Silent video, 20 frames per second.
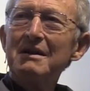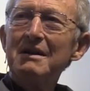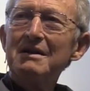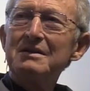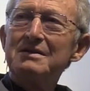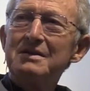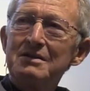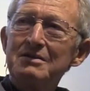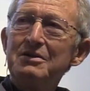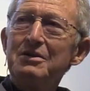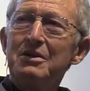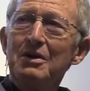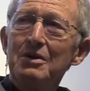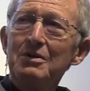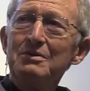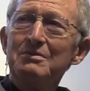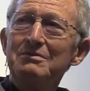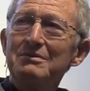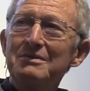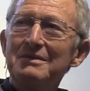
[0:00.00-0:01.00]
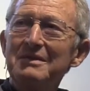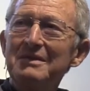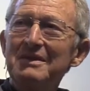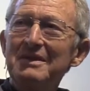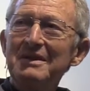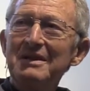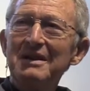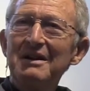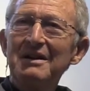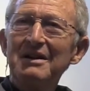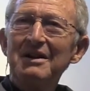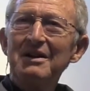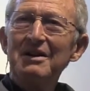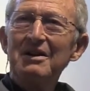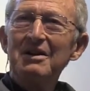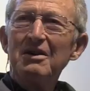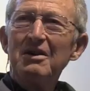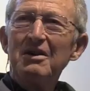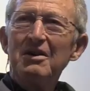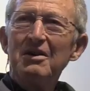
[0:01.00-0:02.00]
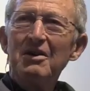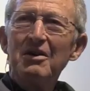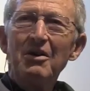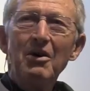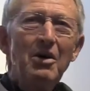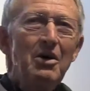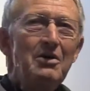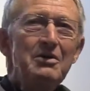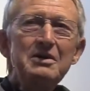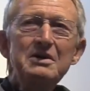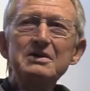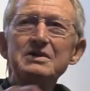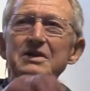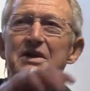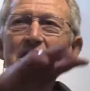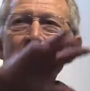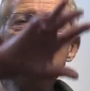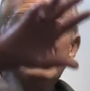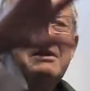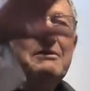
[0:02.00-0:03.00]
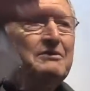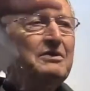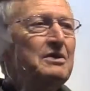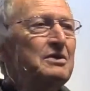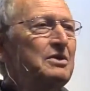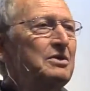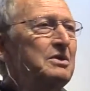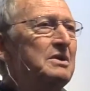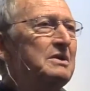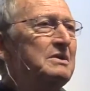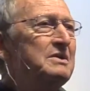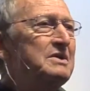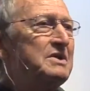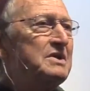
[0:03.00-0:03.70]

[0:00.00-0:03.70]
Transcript: And said, you know, all these convoluted